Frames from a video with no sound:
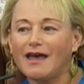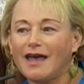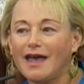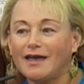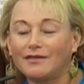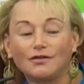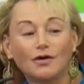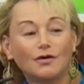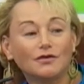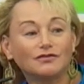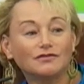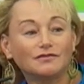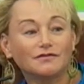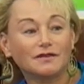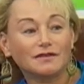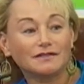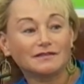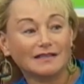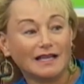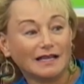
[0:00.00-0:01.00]
And those of
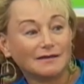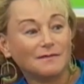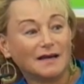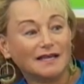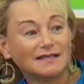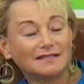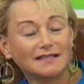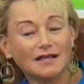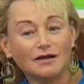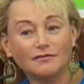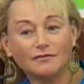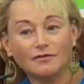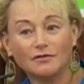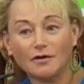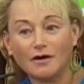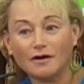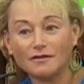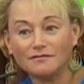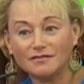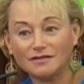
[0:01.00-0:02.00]
us like myself who
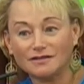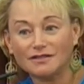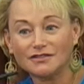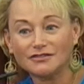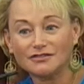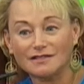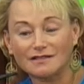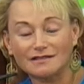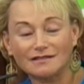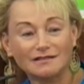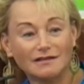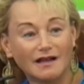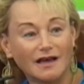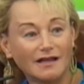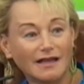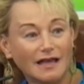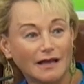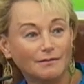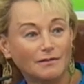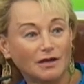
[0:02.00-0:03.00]
are physicians, and I
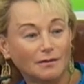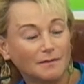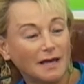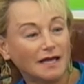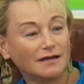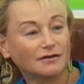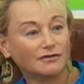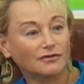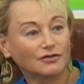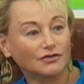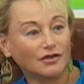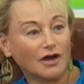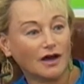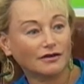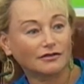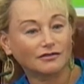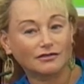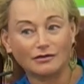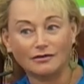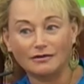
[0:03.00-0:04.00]
am a medical
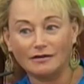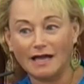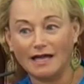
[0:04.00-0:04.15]
doctor,